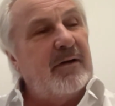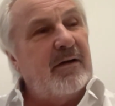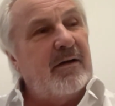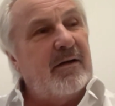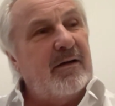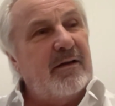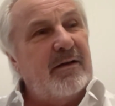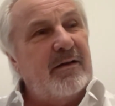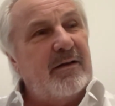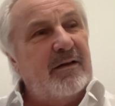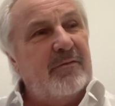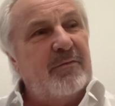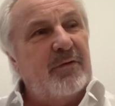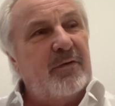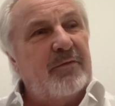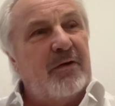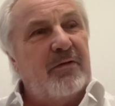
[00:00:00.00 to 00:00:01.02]
I can give
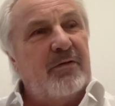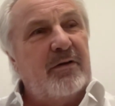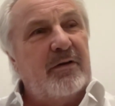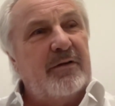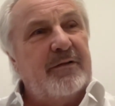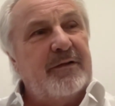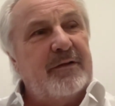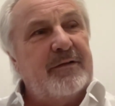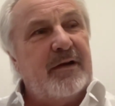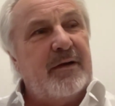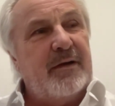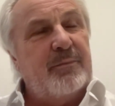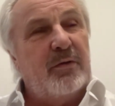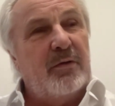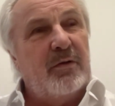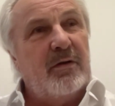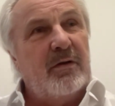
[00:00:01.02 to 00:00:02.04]
you a very nice
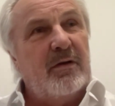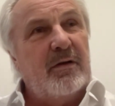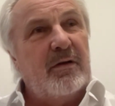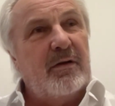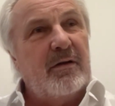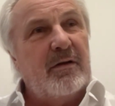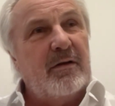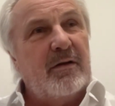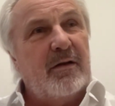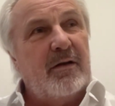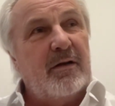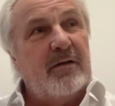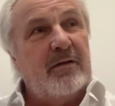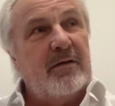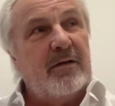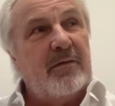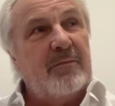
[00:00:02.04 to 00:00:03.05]
example.
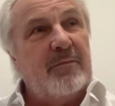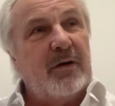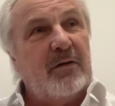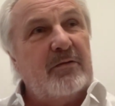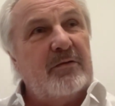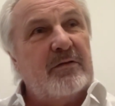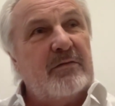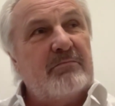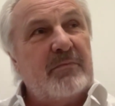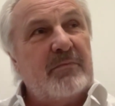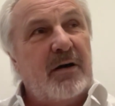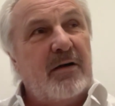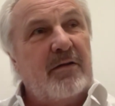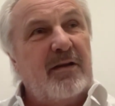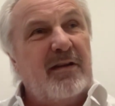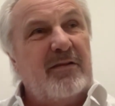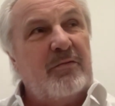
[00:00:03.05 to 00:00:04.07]
Like about, I
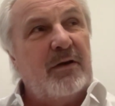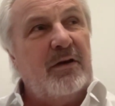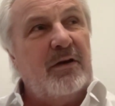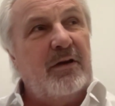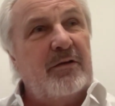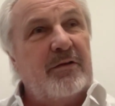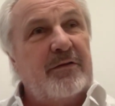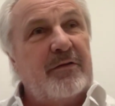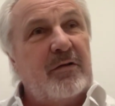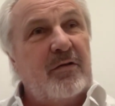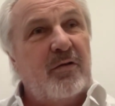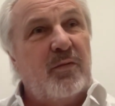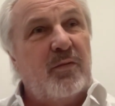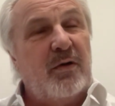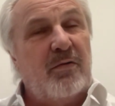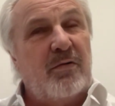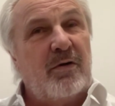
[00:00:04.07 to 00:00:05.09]
think, 20 years ago,
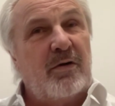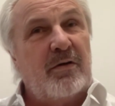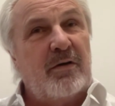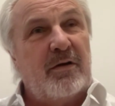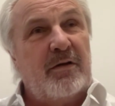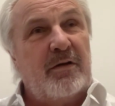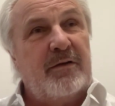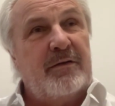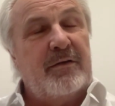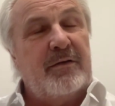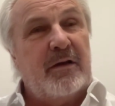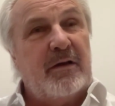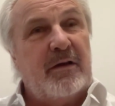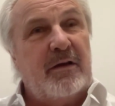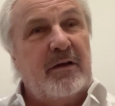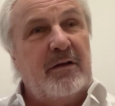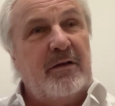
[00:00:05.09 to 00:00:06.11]
we organized
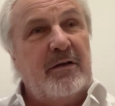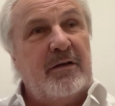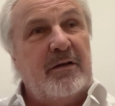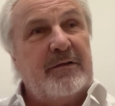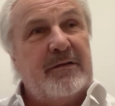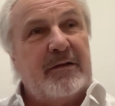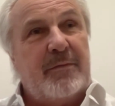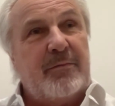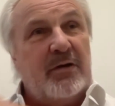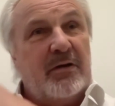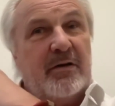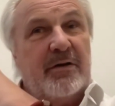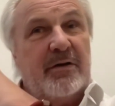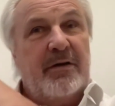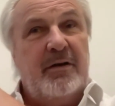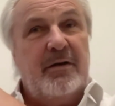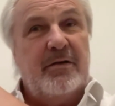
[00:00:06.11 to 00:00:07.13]
a seminar
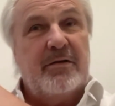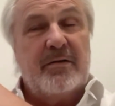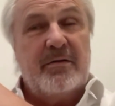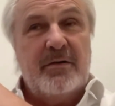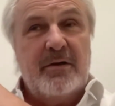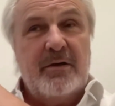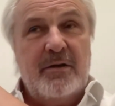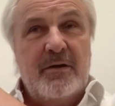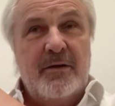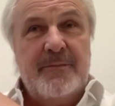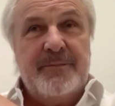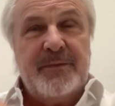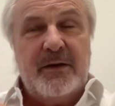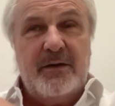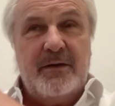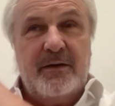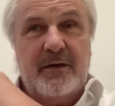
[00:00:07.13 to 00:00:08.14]
here
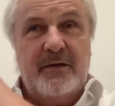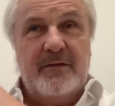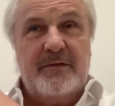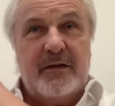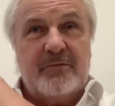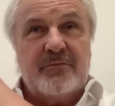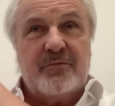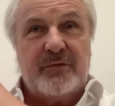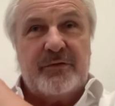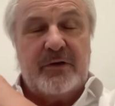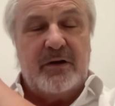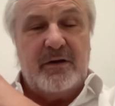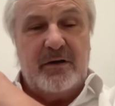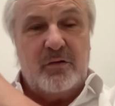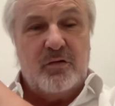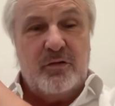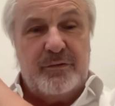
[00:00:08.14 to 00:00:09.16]
in the Central
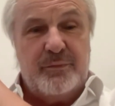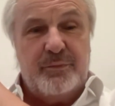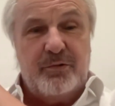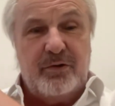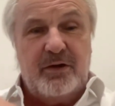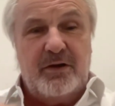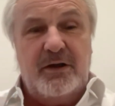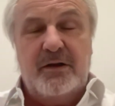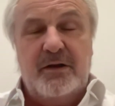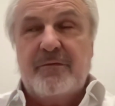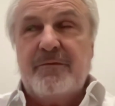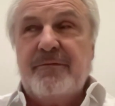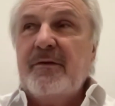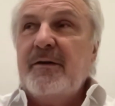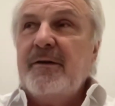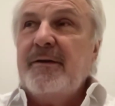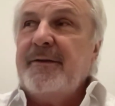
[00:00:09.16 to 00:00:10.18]
Psychiatric Hospital in Kiev,
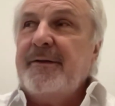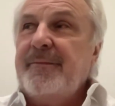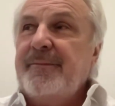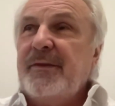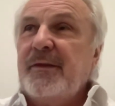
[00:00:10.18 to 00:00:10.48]
the